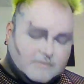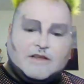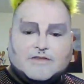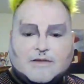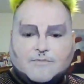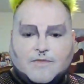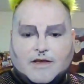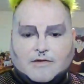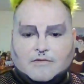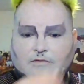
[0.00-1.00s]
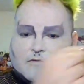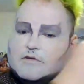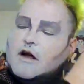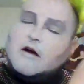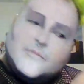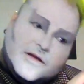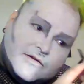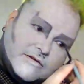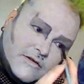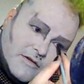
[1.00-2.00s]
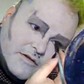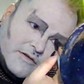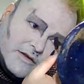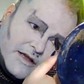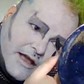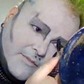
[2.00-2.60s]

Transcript: if something karma came